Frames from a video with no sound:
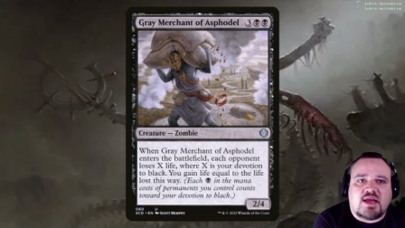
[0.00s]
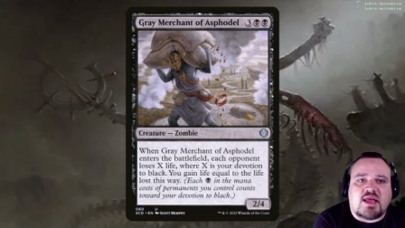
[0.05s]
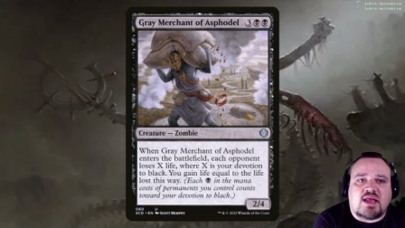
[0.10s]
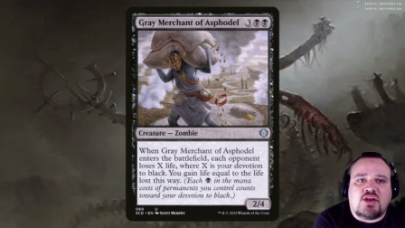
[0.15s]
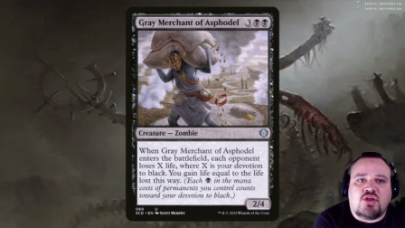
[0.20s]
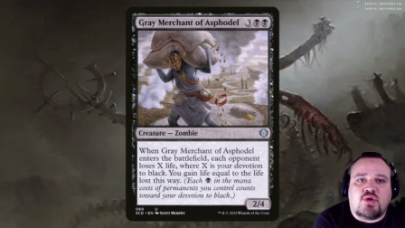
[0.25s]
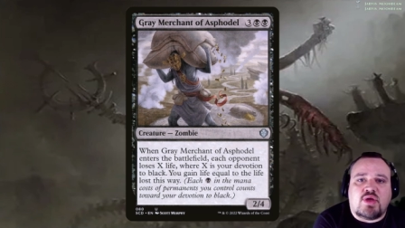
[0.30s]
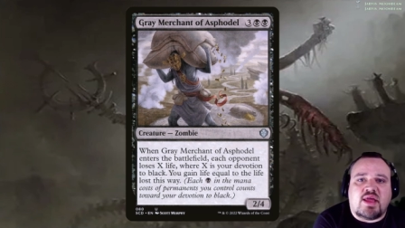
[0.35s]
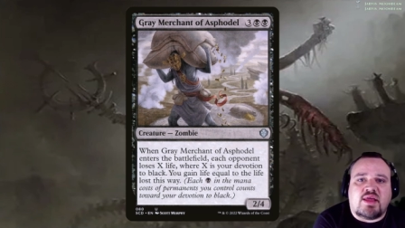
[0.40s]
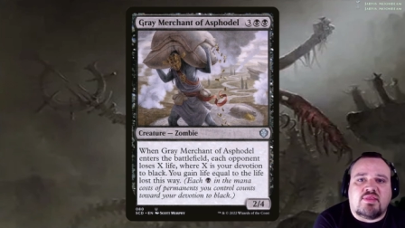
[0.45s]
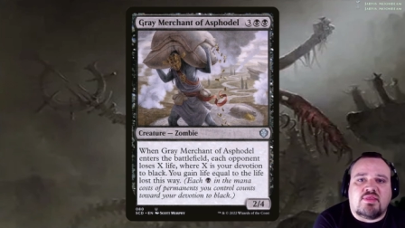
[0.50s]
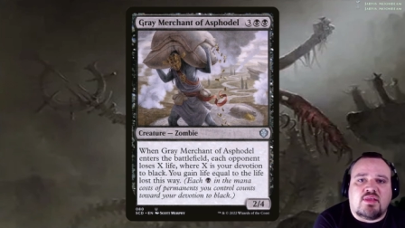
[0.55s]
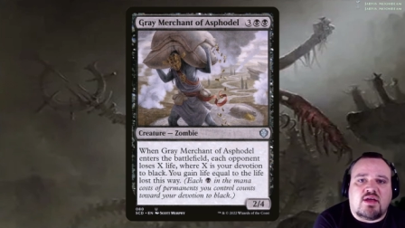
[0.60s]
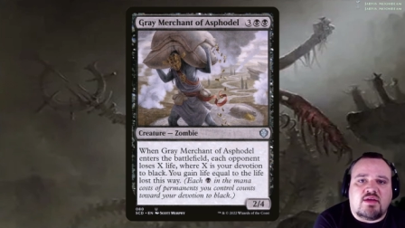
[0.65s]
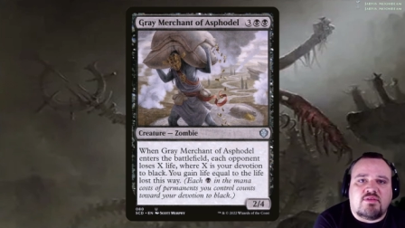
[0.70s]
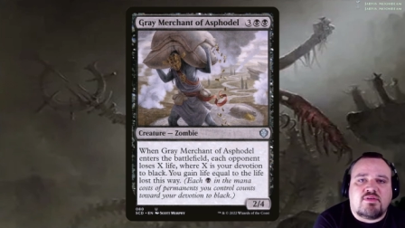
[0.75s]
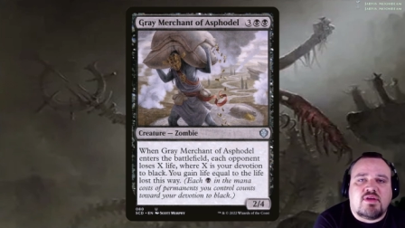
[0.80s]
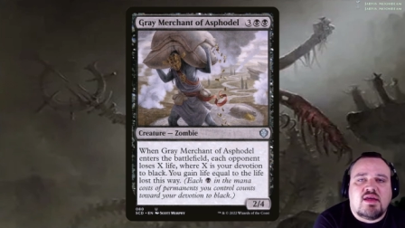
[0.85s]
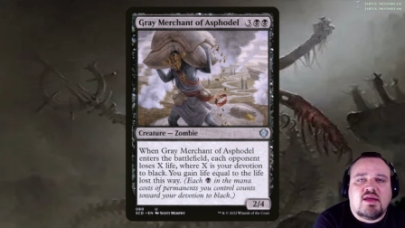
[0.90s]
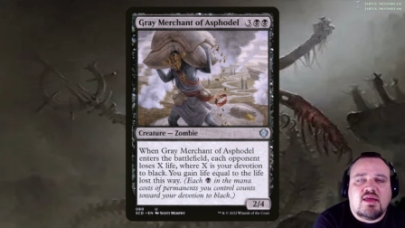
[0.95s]
and you gain
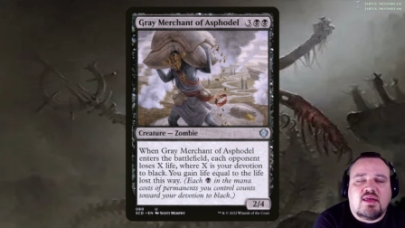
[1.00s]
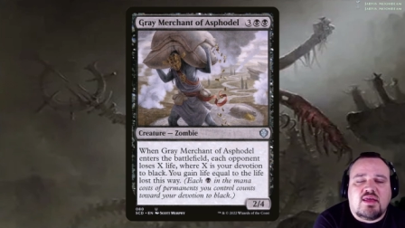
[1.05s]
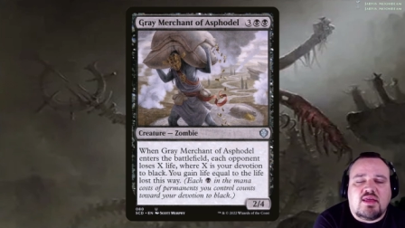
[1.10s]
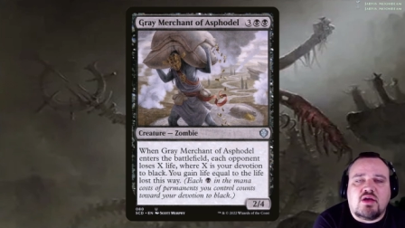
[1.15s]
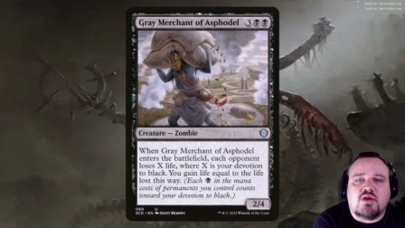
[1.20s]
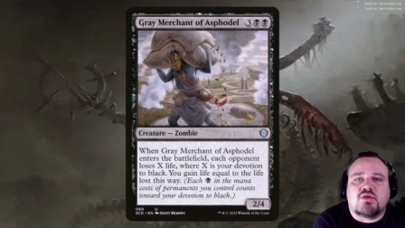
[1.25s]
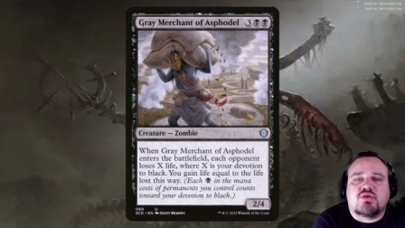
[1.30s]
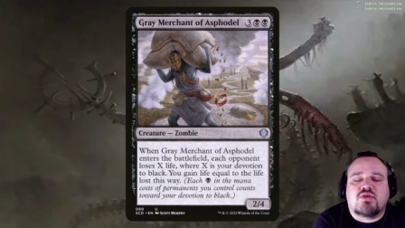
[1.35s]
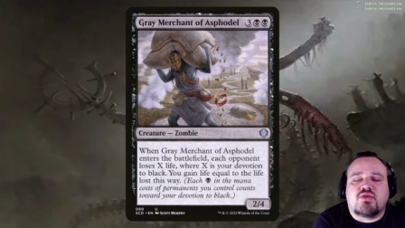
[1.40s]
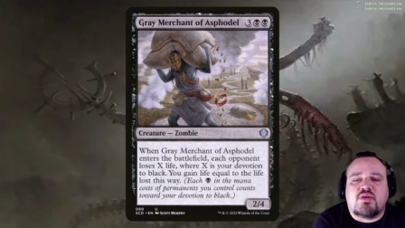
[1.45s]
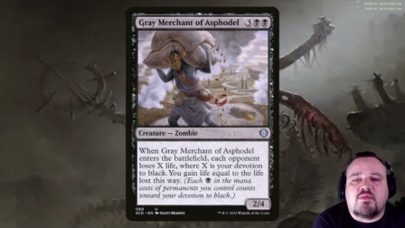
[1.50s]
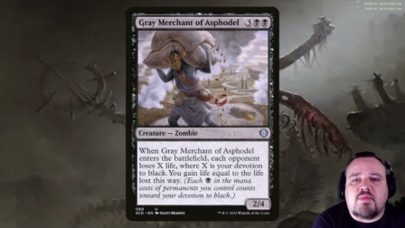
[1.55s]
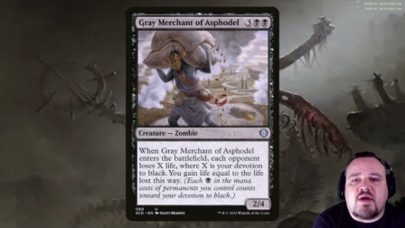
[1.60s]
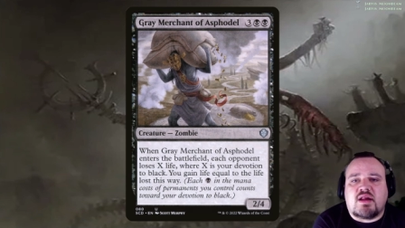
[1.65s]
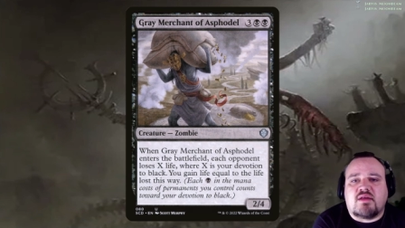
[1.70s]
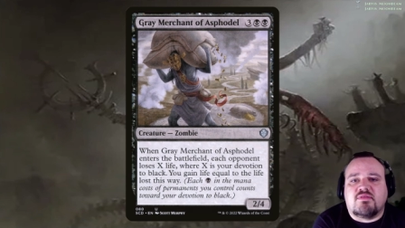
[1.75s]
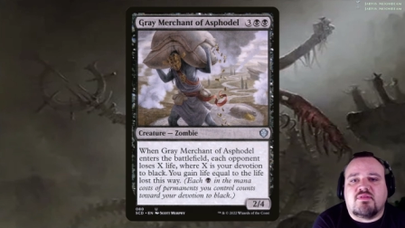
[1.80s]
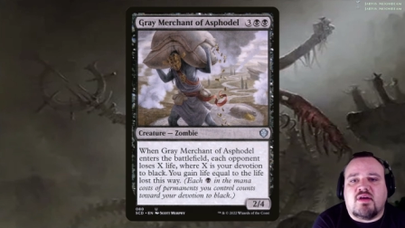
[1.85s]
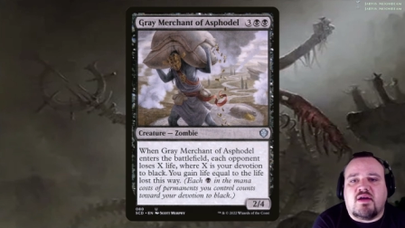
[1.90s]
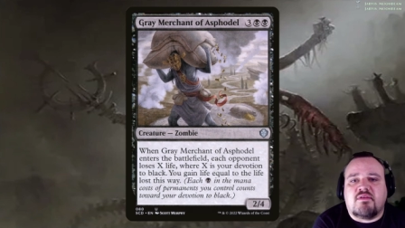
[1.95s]
life equal to the amount
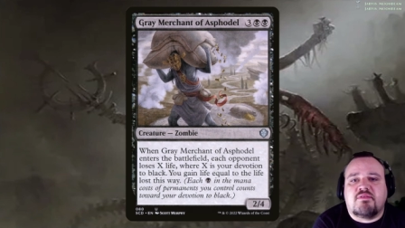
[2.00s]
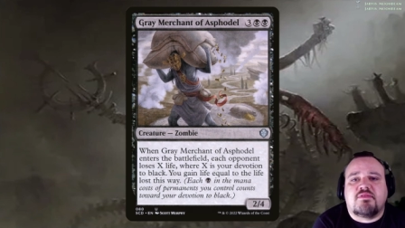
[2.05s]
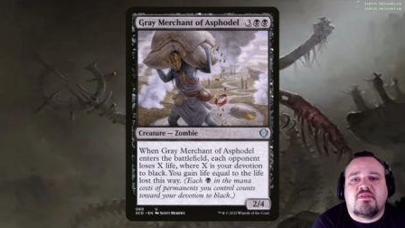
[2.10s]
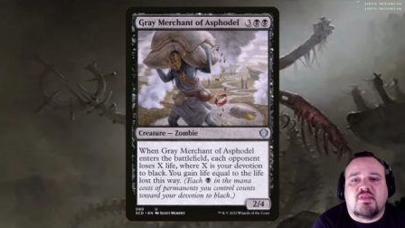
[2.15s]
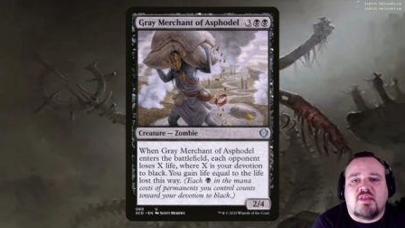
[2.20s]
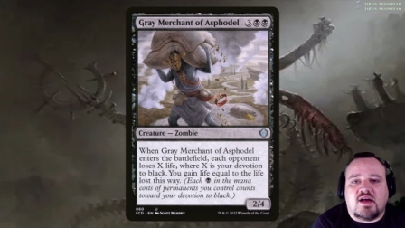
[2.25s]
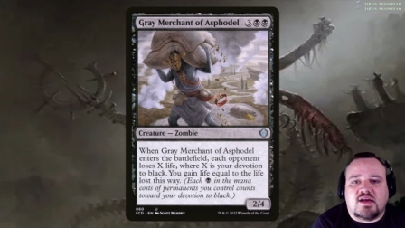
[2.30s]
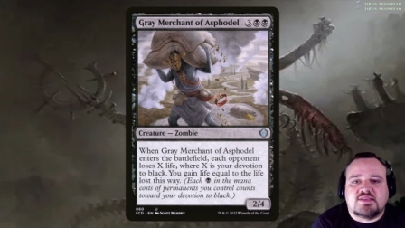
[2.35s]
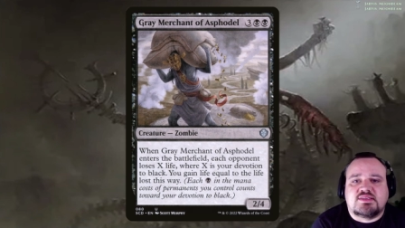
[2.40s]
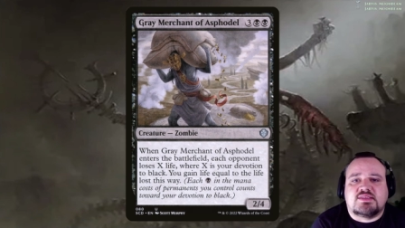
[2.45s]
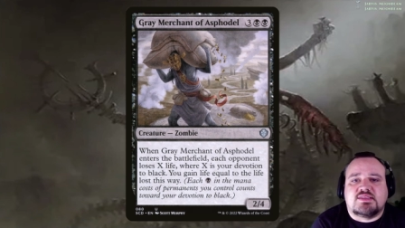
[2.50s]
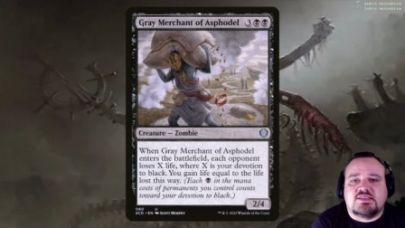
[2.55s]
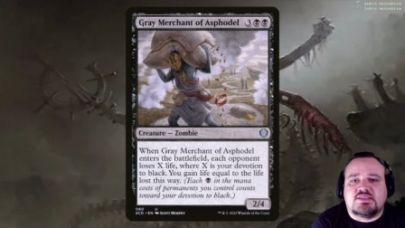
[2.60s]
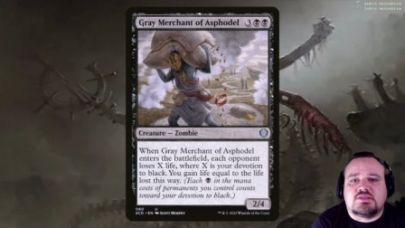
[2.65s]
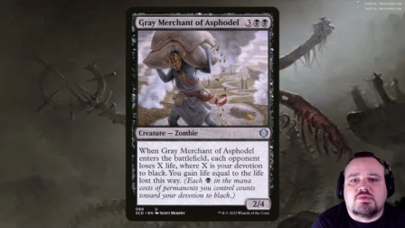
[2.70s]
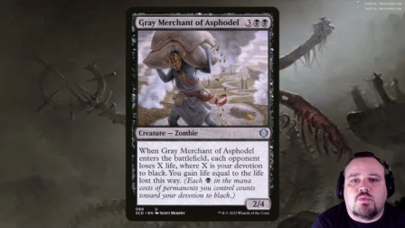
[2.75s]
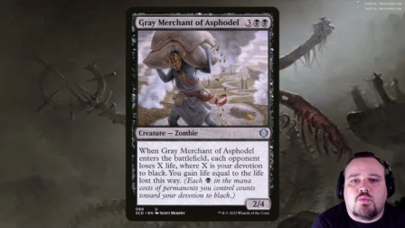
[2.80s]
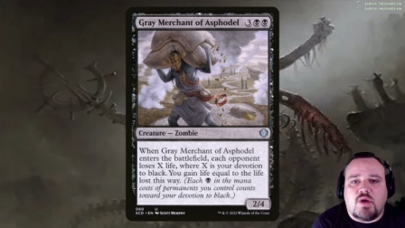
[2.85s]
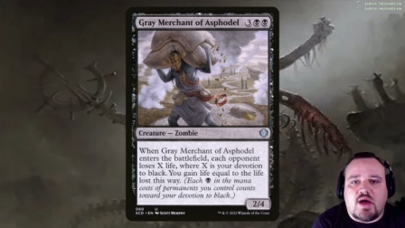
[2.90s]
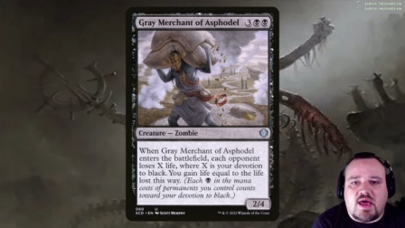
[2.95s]
of life lost this
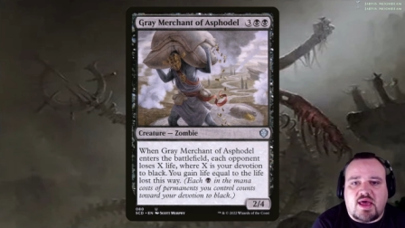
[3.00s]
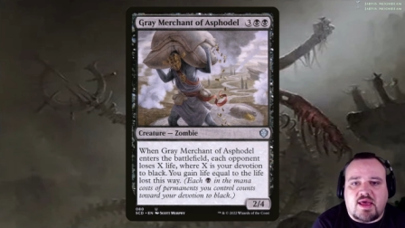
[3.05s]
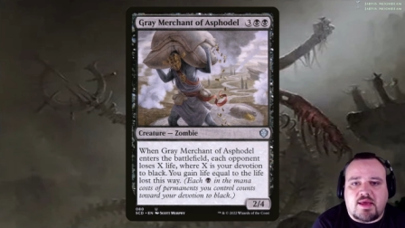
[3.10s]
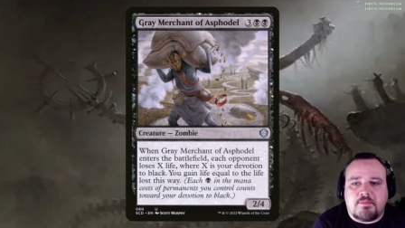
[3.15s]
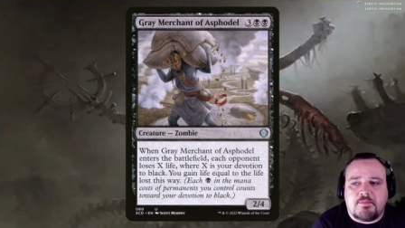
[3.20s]
way.